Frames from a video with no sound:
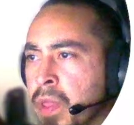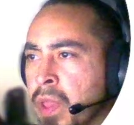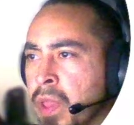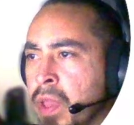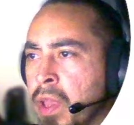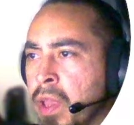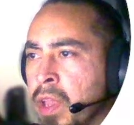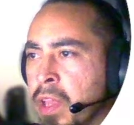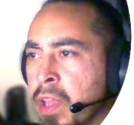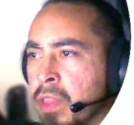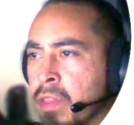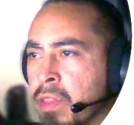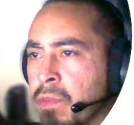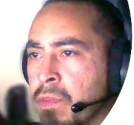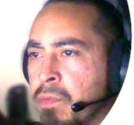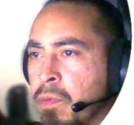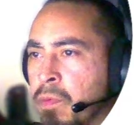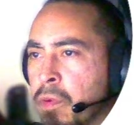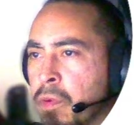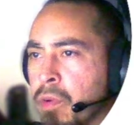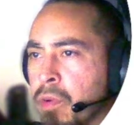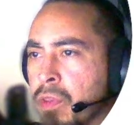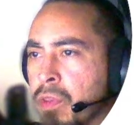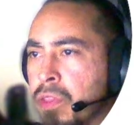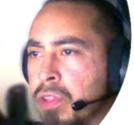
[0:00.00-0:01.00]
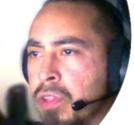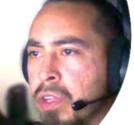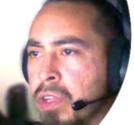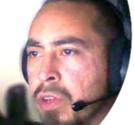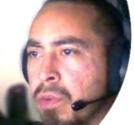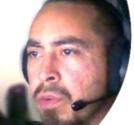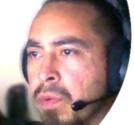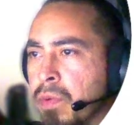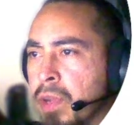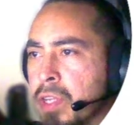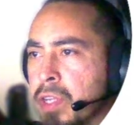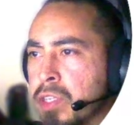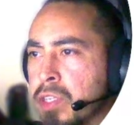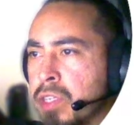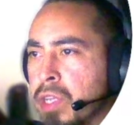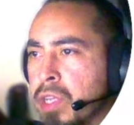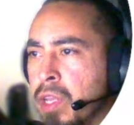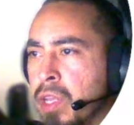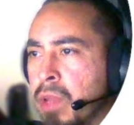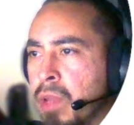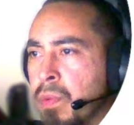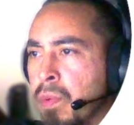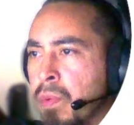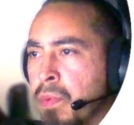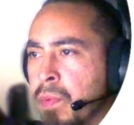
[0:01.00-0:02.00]
In the 4th generation they
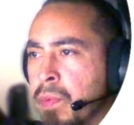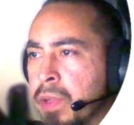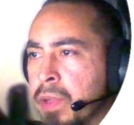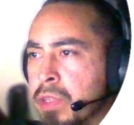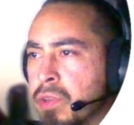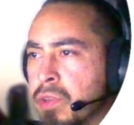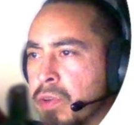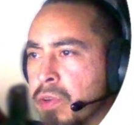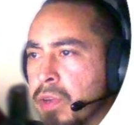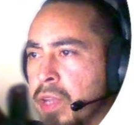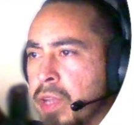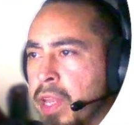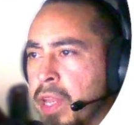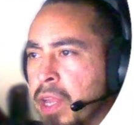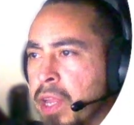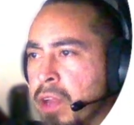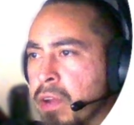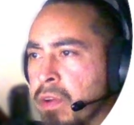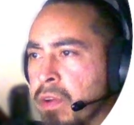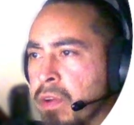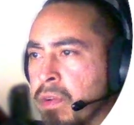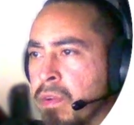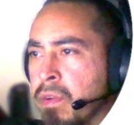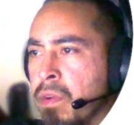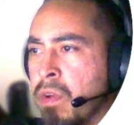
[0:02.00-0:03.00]
will return here,